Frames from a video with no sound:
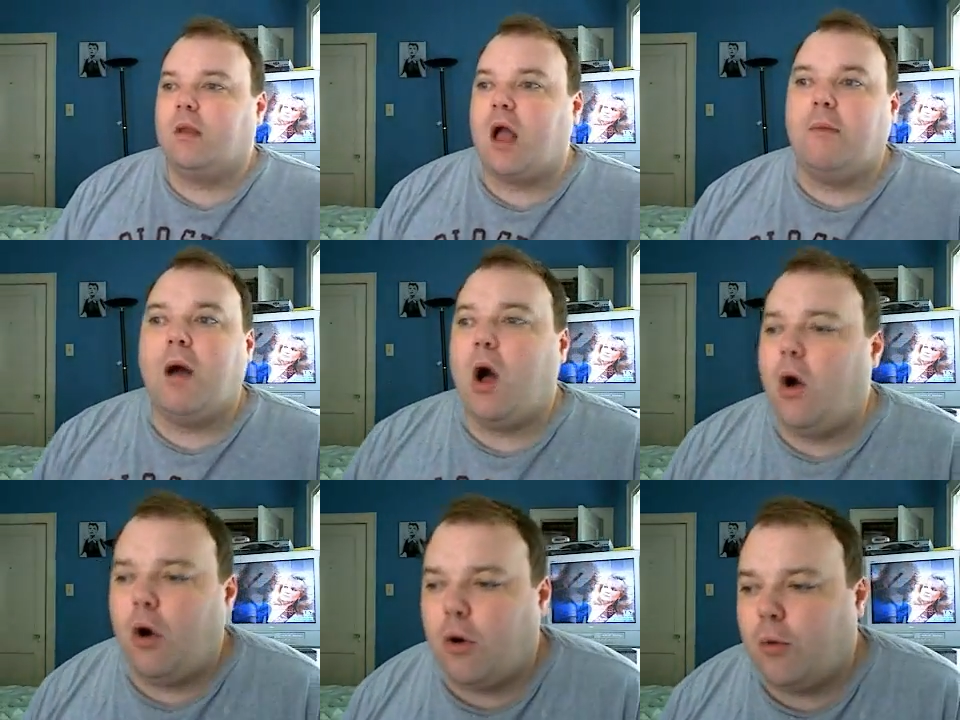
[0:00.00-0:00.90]
come
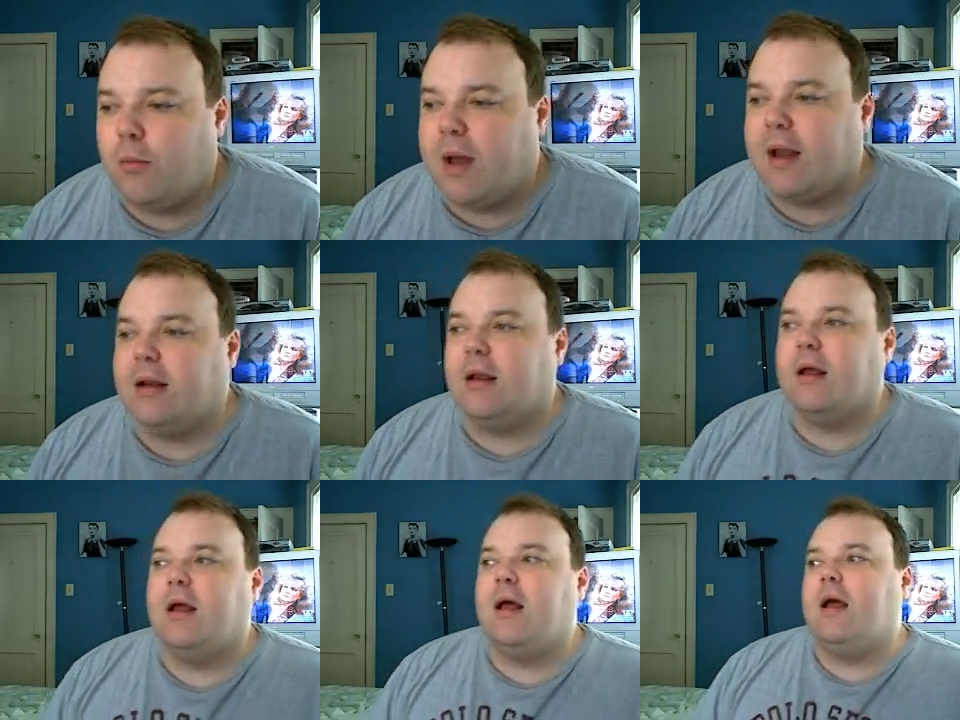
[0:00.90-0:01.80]
home
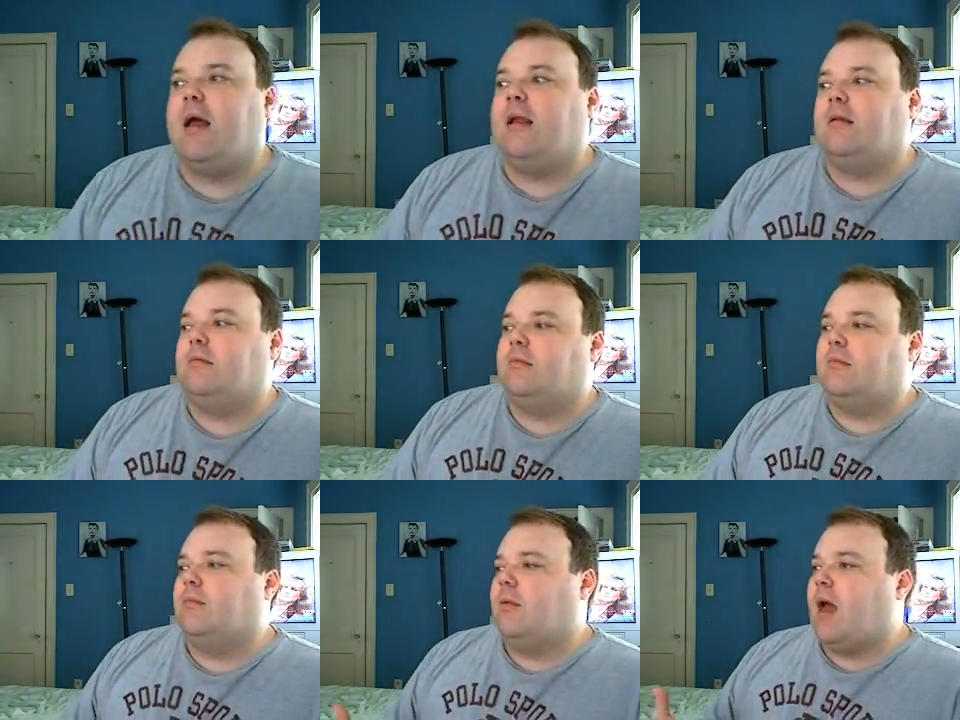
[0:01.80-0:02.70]

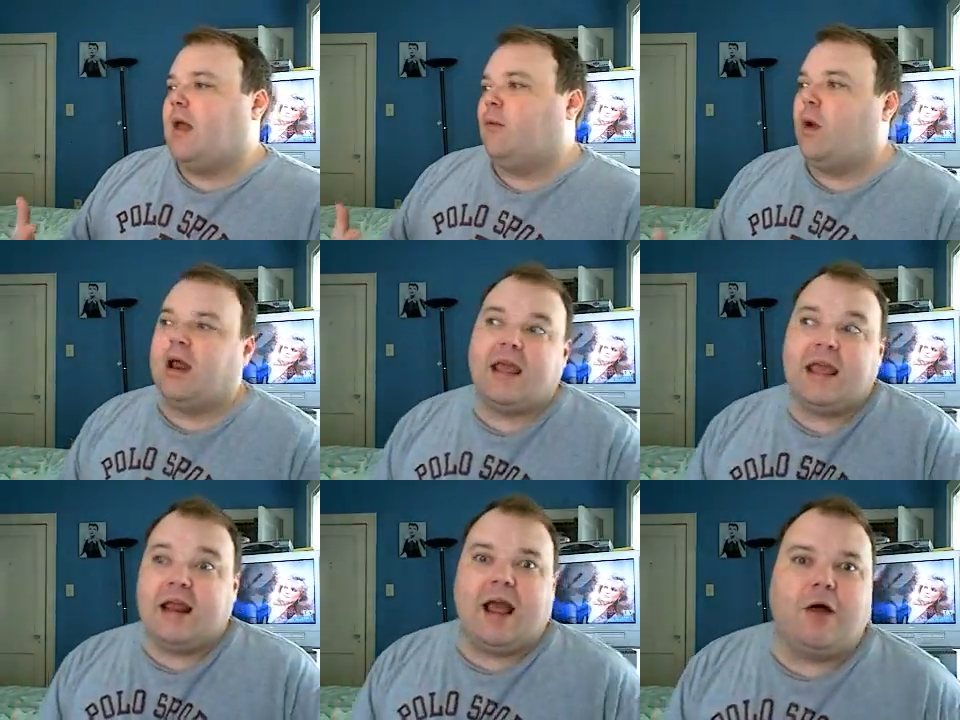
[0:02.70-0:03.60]
and want
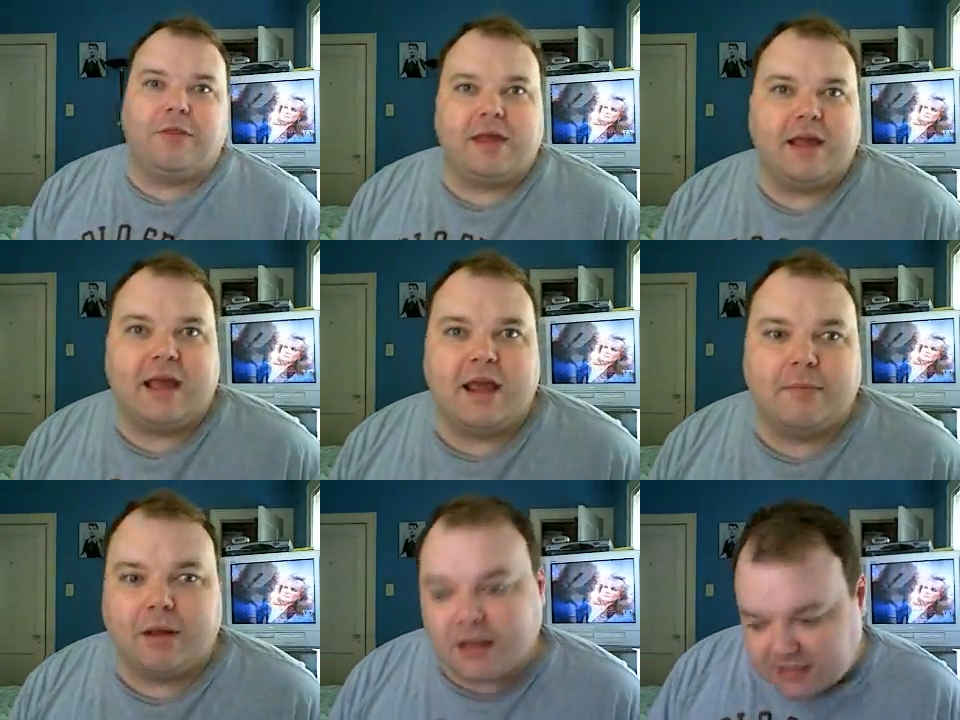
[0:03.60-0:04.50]
to eat healthy
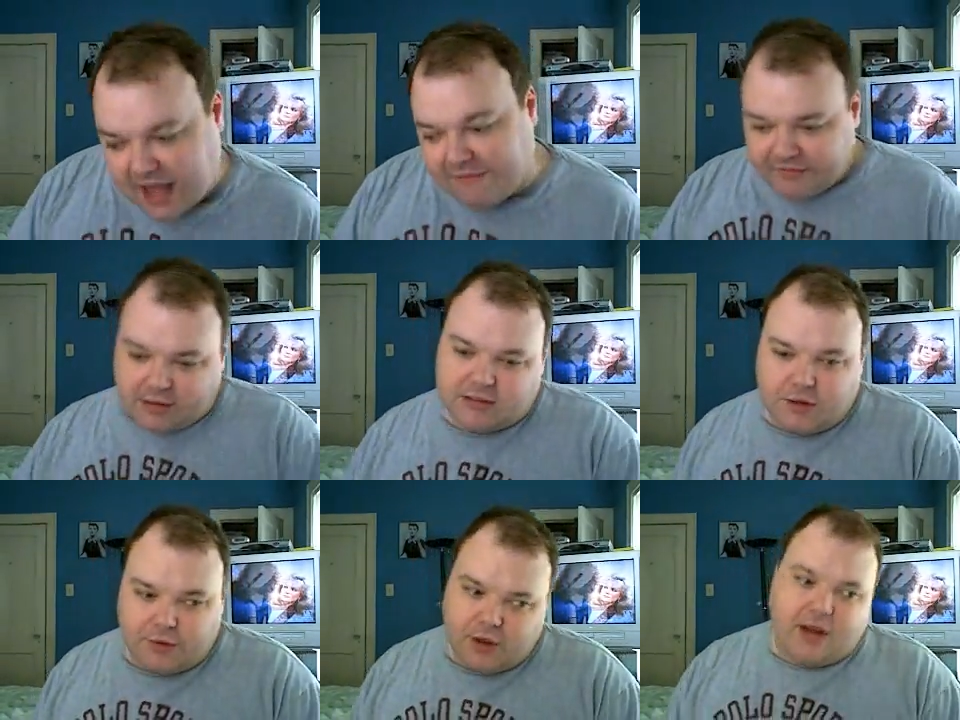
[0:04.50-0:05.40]
again because that felt
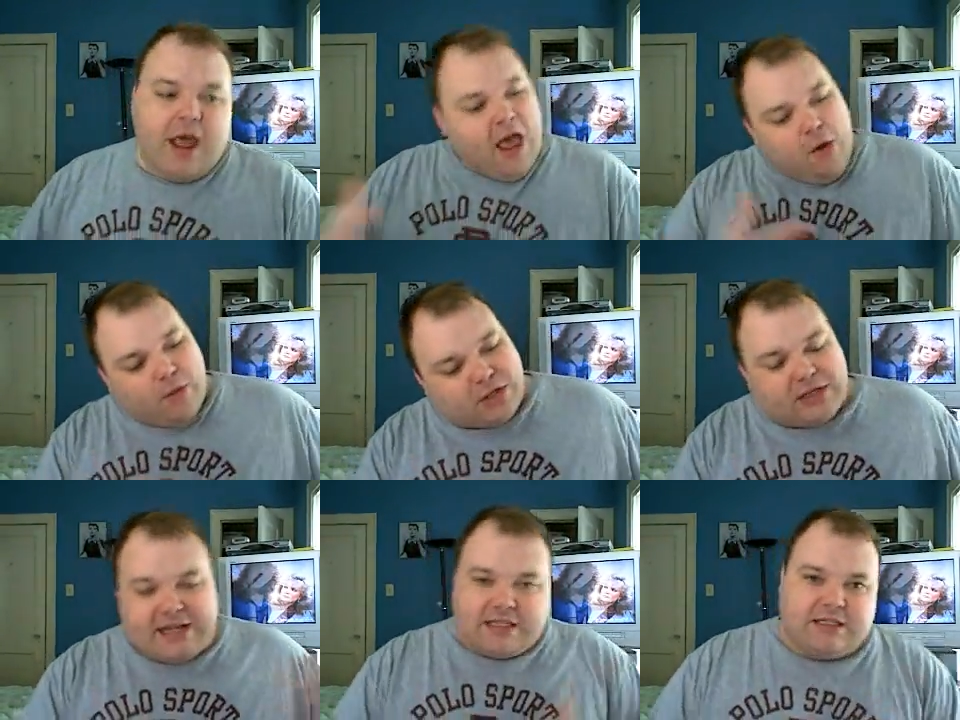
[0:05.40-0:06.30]
so good, which
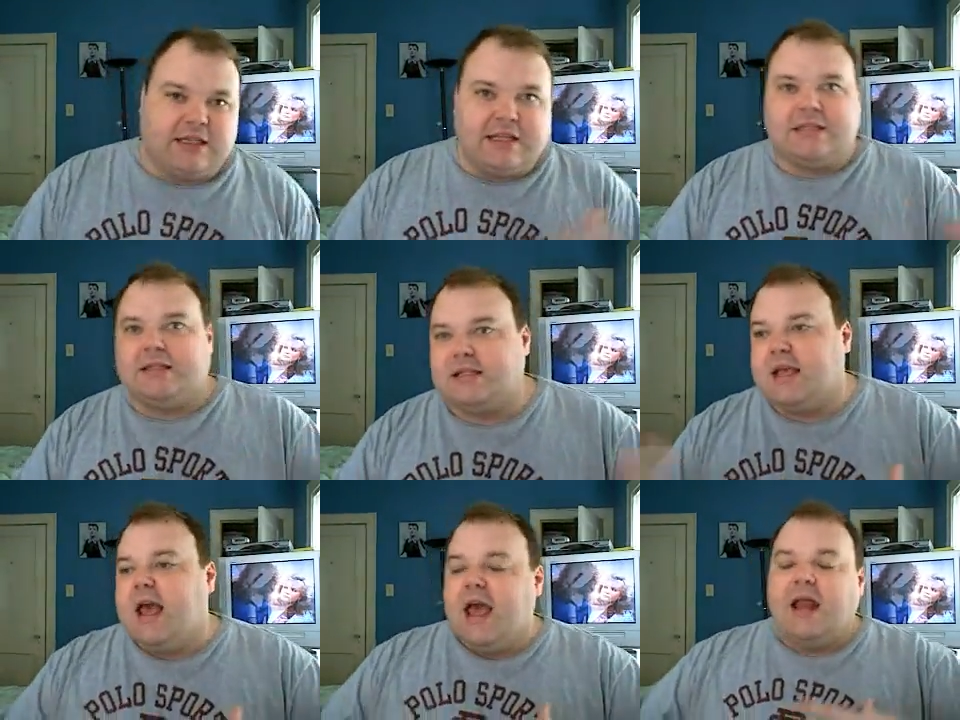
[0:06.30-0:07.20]
leads to this.
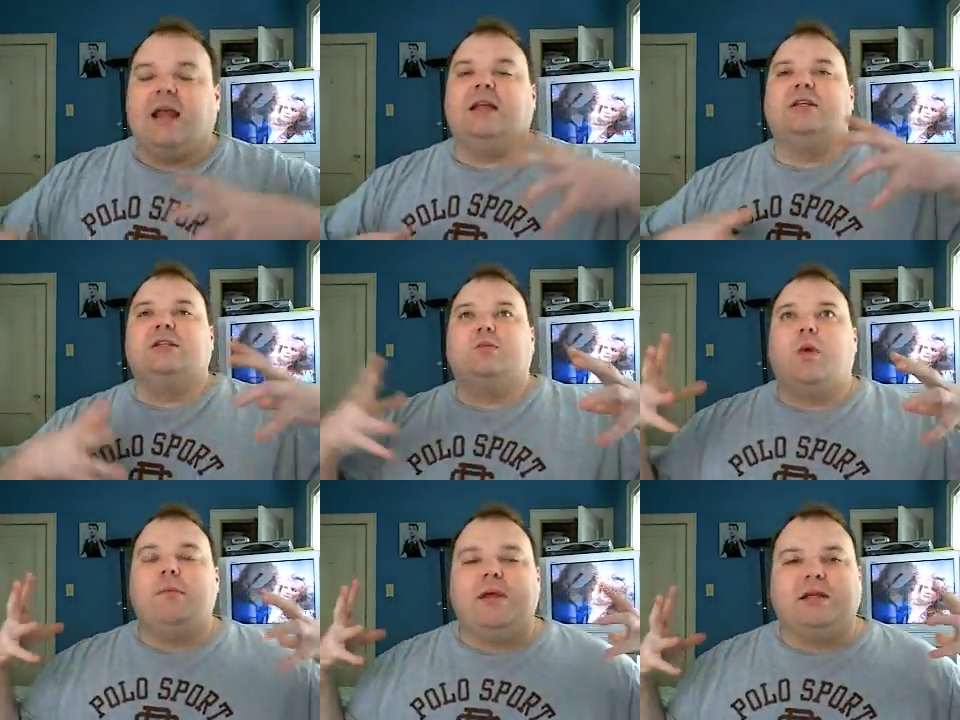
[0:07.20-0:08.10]
It's just
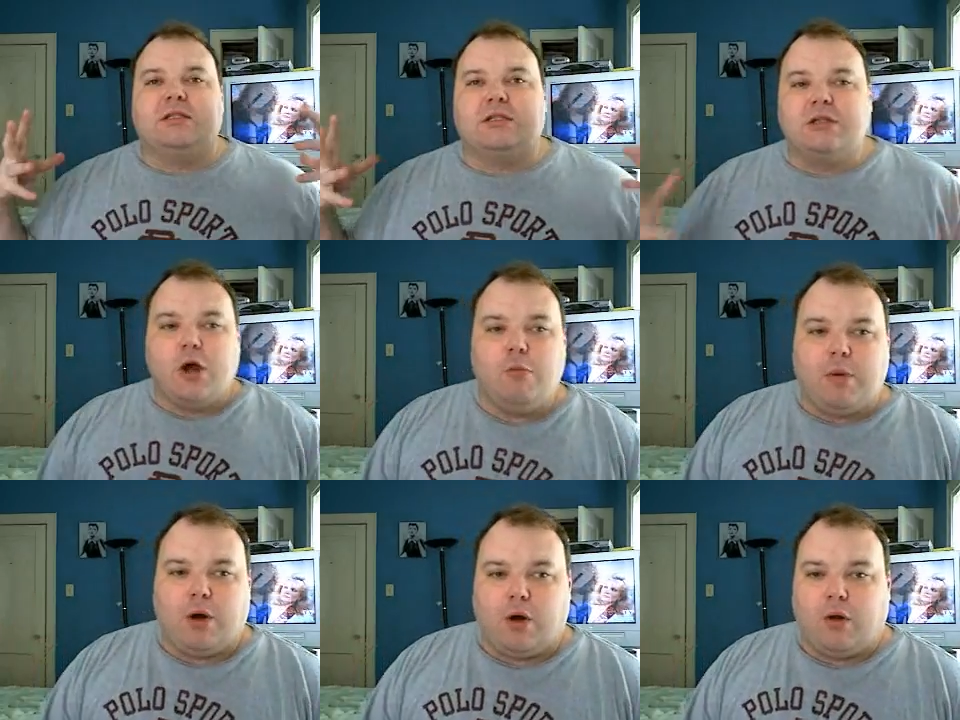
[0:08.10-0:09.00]
one big
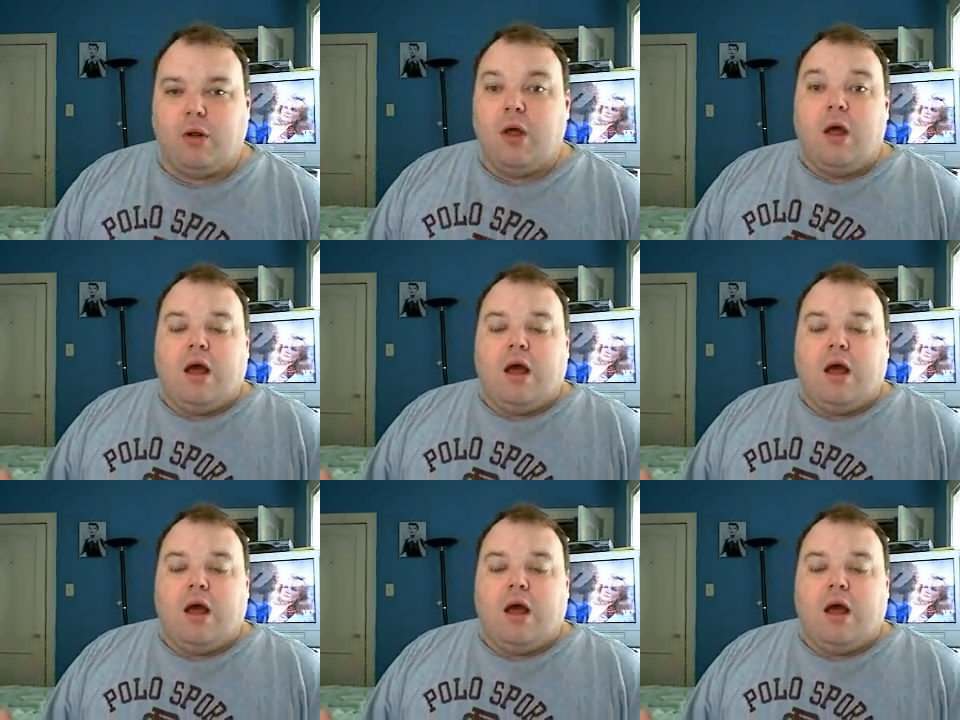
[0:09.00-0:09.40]
snowball.